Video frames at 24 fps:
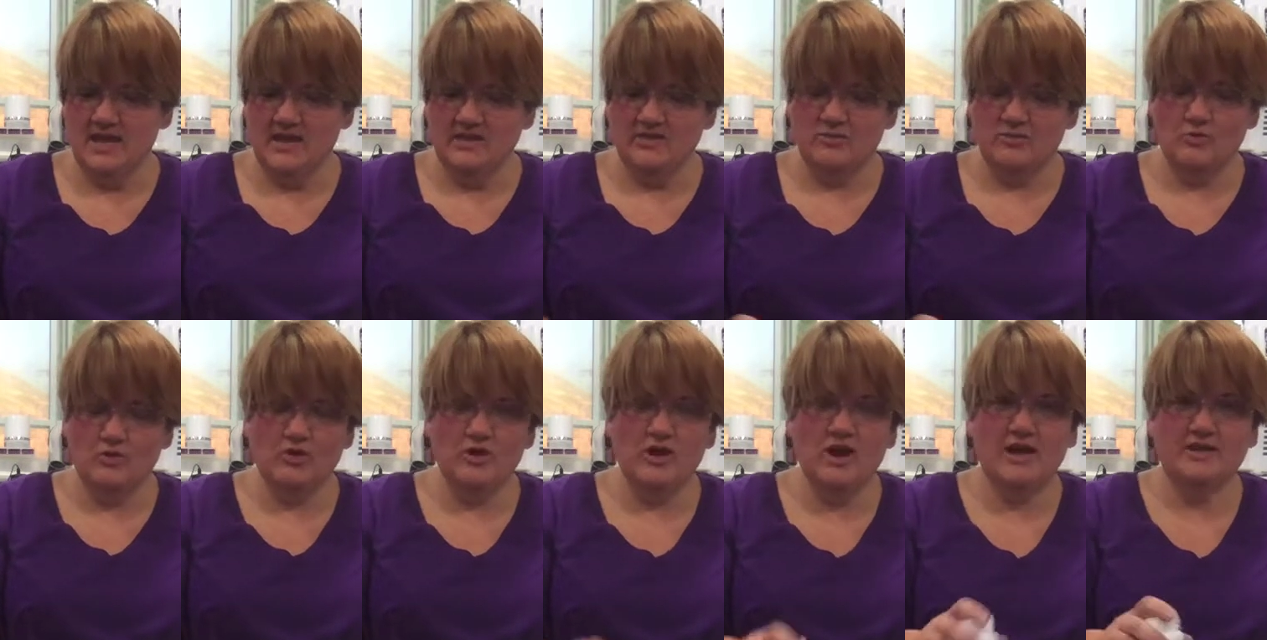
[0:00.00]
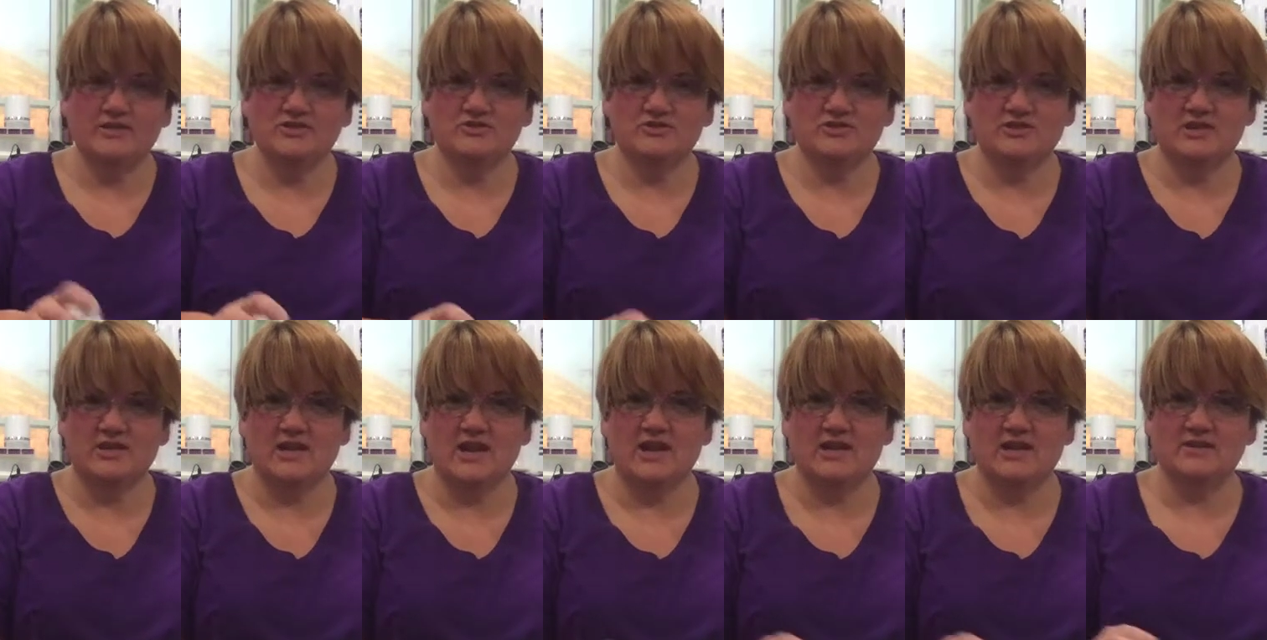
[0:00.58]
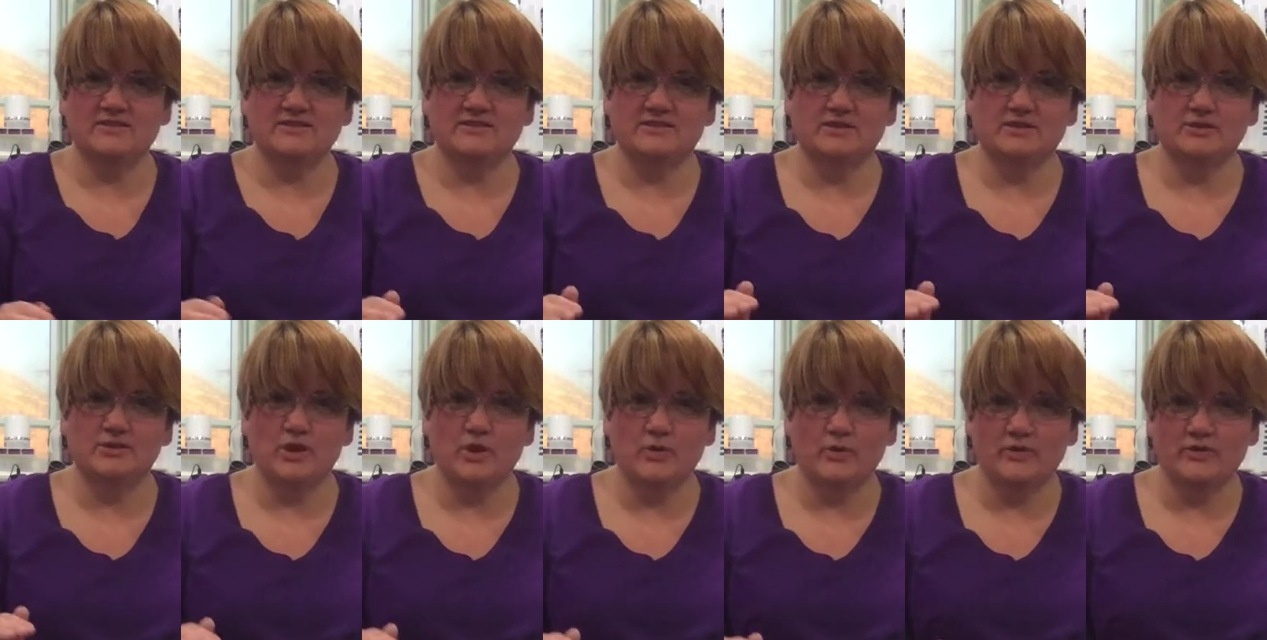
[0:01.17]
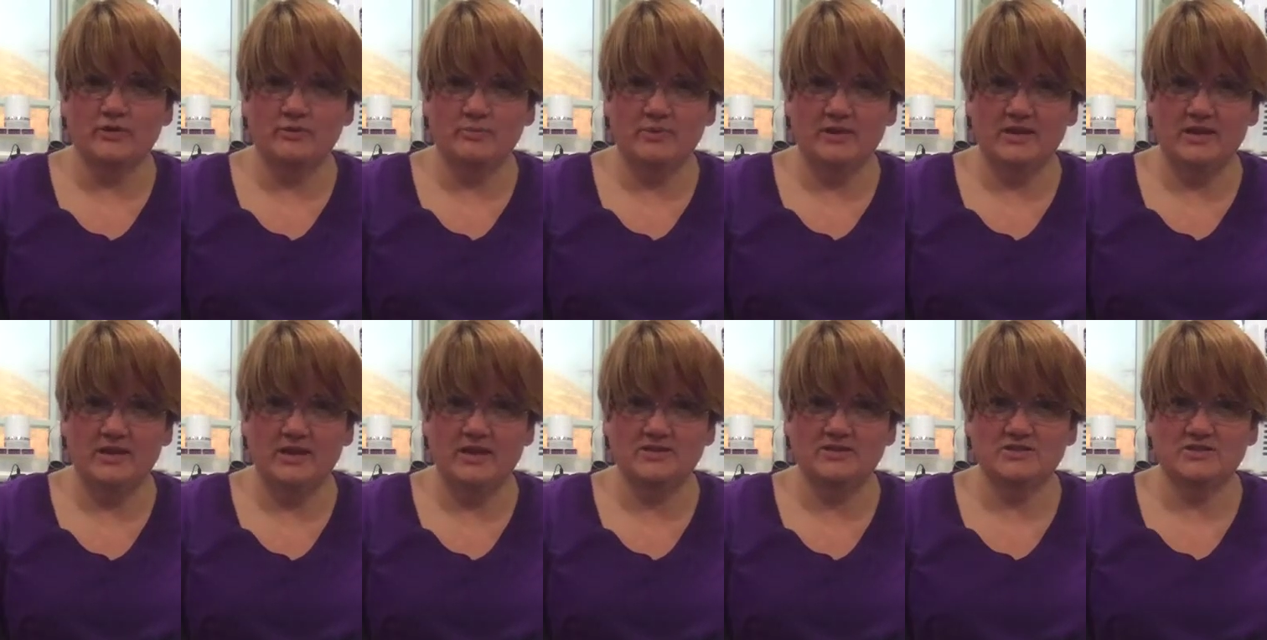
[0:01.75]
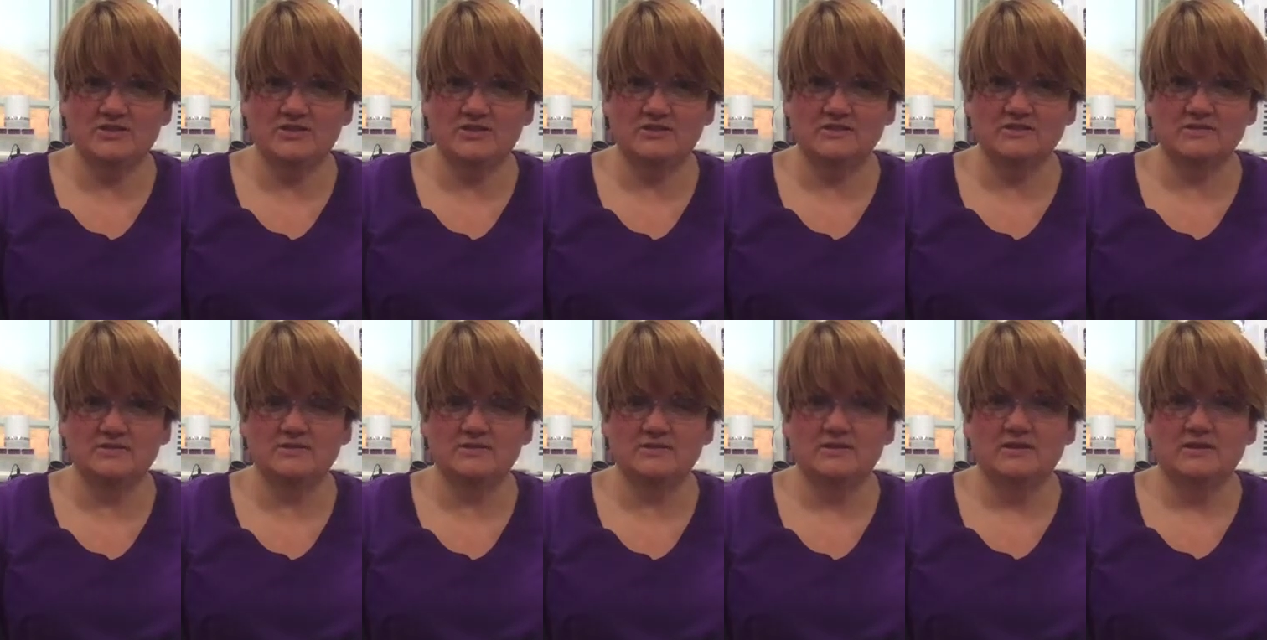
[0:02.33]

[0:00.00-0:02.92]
The more hydrogen ions, the lower the pH is,